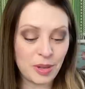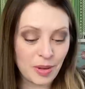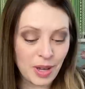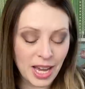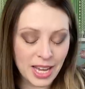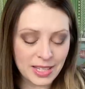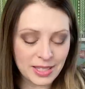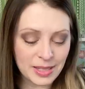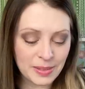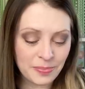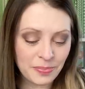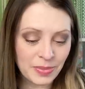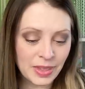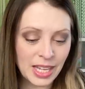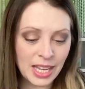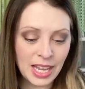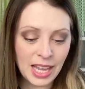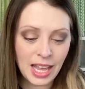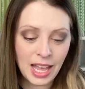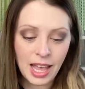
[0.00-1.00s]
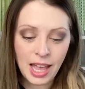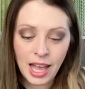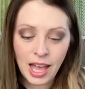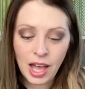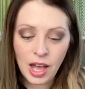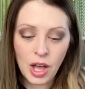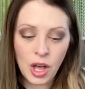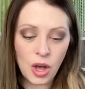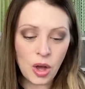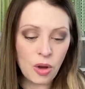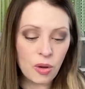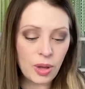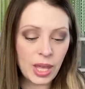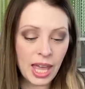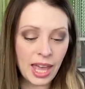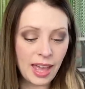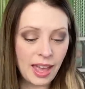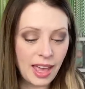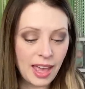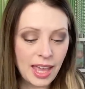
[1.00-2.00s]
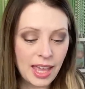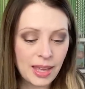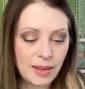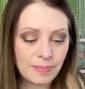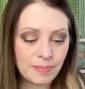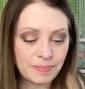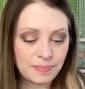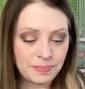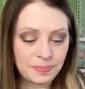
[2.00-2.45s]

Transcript: you guys. Okay,